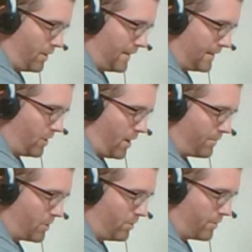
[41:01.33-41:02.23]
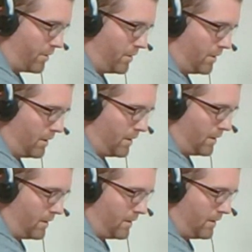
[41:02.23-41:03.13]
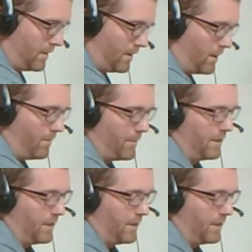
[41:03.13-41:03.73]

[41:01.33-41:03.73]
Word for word: on that top shoulder. Um,